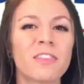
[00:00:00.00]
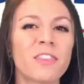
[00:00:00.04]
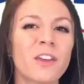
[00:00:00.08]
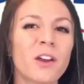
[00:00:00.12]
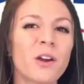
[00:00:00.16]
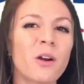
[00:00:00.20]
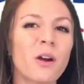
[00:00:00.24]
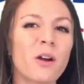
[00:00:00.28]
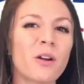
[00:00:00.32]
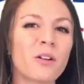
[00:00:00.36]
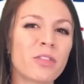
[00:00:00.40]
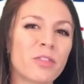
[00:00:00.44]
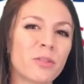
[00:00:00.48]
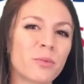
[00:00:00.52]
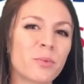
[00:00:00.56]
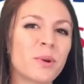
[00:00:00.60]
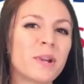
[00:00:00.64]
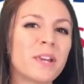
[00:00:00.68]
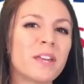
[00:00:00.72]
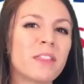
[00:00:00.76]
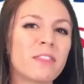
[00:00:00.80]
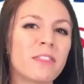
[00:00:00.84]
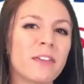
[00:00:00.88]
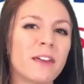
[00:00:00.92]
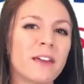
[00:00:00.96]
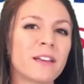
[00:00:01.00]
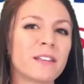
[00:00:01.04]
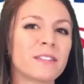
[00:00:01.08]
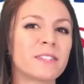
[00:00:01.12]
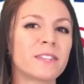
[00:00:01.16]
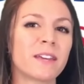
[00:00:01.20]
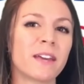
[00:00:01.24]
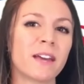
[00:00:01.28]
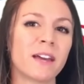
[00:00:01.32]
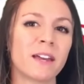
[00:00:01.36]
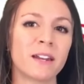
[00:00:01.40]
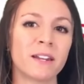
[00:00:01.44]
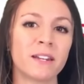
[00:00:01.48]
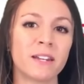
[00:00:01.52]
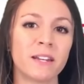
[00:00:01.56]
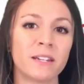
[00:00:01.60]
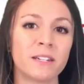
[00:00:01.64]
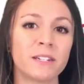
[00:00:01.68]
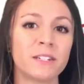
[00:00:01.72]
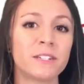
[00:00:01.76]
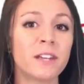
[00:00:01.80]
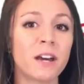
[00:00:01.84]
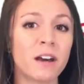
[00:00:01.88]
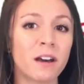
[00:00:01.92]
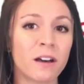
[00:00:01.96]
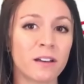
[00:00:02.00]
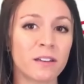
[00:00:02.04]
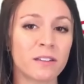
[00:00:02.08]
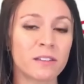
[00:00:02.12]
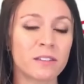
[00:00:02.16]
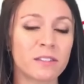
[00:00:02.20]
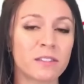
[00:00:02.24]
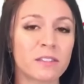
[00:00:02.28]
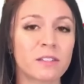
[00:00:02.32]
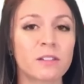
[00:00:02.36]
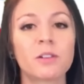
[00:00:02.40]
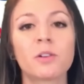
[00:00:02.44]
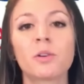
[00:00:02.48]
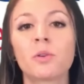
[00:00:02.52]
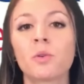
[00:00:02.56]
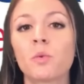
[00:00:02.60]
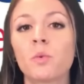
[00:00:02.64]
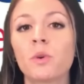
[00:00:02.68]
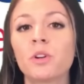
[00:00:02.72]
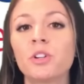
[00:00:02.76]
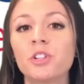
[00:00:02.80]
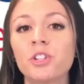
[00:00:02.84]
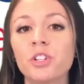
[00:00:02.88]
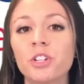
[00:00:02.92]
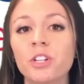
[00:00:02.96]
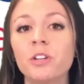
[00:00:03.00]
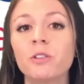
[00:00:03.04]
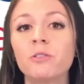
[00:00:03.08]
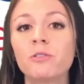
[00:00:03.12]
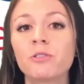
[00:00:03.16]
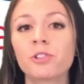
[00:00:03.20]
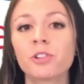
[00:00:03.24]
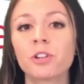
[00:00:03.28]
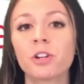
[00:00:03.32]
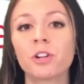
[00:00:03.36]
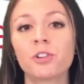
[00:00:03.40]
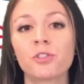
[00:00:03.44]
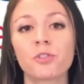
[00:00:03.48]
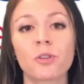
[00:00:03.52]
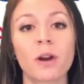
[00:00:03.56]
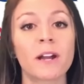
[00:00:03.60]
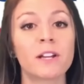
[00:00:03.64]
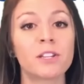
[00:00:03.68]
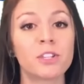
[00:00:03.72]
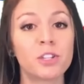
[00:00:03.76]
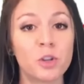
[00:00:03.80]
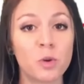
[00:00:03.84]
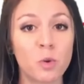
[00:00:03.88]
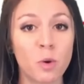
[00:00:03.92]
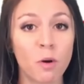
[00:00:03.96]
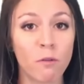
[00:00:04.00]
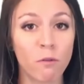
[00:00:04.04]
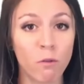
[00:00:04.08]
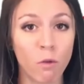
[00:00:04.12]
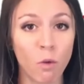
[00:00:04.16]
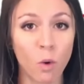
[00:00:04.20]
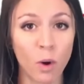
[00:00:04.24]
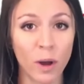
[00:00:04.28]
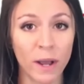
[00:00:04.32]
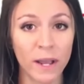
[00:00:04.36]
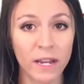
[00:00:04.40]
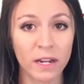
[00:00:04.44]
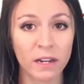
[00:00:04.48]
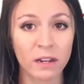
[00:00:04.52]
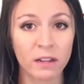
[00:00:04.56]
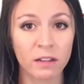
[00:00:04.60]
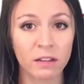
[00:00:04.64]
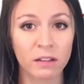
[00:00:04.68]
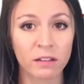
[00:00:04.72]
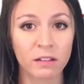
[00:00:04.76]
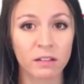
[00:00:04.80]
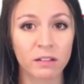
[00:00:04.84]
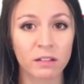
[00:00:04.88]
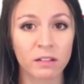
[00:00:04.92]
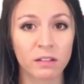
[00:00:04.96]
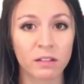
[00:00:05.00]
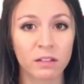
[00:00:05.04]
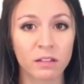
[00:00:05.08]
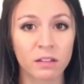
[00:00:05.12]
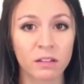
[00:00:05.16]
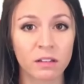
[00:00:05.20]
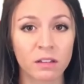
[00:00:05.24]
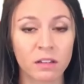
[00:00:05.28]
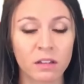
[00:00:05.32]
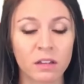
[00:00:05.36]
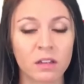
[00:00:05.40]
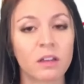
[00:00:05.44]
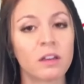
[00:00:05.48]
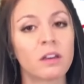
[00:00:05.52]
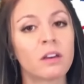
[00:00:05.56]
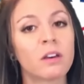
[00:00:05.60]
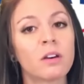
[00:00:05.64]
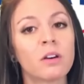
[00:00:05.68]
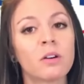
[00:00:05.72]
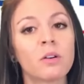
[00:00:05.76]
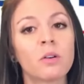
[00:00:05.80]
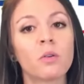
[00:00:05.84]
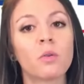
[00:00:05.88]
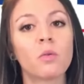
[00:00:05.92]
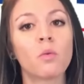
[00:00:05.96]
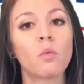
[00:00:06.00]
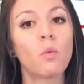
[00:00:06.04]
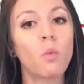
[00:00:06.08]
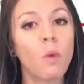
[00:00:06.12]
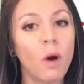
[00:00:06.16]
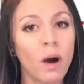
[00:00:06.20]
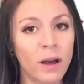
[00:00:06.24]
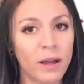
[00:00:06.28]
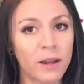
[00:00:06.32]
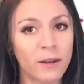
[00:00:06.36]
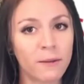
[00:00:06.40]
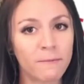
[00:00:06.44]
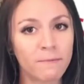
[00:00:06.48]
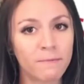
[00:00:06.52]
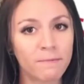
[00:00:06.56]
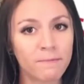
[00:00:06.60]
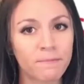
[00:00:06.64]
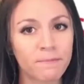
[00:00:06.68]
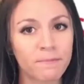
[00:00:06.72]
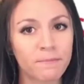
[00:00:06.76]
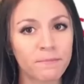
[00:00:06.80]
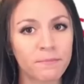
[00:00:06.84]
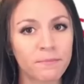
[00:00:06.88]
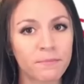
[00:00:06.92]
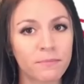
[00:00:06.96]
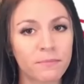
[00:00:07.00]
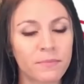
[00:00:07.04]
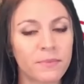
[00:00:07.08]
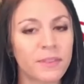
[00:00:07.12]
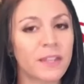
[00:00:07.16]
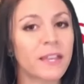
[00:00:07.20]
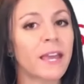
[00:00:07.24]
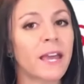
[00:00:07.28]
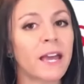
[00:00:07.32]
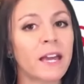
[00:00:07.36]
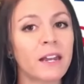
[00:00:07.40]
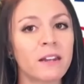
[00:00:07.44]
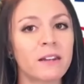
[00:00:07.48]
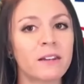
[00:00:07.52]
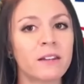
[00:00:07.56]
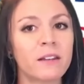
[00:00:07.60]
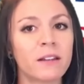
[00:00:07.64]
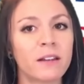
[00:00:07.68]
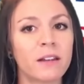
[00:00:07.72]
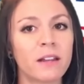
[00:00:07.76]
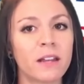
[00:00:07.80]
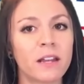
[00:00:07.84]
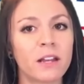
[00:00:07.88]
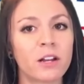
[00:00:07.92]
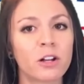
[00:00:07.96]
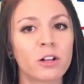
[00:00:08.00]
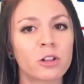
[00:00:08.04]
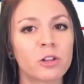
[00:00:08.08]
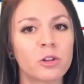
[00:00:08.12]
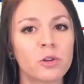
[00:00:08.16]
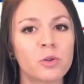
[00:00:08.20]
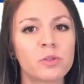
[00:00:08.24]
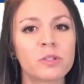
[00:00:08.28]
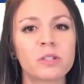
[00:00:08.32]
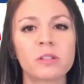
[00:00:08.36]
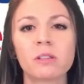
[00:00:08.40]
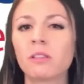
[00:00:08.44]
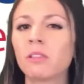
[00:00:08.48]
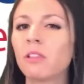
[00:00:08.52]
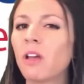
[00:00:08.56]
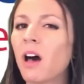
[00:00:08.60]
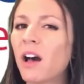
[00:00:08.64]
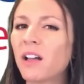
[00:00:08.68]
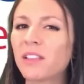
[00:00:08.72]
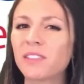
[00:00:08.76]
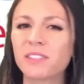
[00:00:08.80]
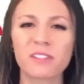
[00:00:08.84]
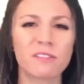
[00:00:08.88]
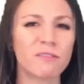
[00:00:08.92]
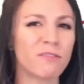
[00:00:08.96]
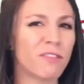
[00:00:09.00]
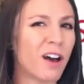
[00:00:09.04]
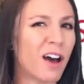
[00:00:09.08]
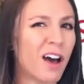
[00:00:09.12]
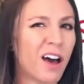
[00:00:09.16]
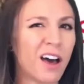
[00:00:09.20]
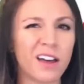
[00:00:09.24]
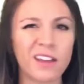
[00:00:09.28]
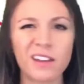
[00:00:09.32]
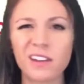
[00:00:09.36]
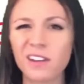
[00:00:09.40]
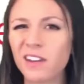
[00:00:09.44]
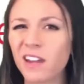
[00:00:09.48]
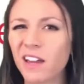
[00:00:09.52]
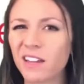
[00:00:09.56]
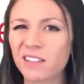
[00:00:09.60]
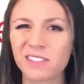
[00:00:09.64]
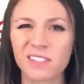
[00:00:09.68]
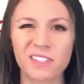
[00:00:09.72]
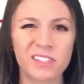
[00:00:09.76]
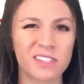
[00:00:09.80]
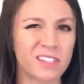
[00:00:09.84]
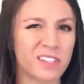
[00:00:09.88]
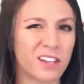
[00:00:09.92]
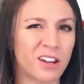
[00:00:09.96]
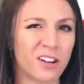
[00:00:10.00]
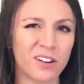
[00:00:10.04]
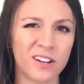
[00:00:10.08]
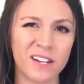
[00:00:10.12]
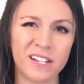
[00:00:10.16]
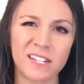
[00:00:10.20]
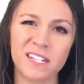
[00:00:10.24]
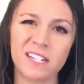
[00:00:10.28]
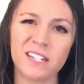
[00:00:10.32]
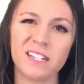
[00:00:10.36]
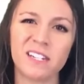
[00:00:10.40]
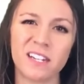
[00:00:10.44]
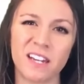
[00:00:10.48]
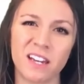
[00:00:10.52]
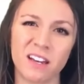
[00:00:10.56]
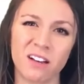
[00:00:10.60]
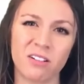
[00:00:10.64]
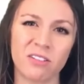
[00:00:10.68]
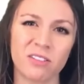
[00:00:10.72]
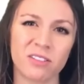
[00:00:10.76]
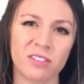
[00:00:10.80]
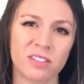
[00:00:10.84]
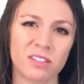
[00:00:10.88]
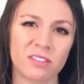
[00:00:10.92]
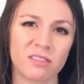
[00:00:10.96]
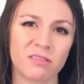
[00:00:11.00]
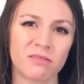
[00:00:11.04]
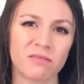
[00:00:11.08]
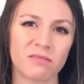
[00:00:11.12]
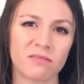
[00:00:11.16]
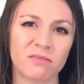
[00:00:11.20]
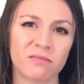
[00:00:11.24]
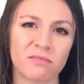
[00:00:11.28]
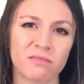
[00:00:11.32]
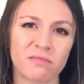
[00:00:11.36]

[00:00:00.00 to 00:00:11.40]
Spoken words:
There are 3 things the candidate does which you should try to avoid. 1. The candidate includes lots of unnecessary details.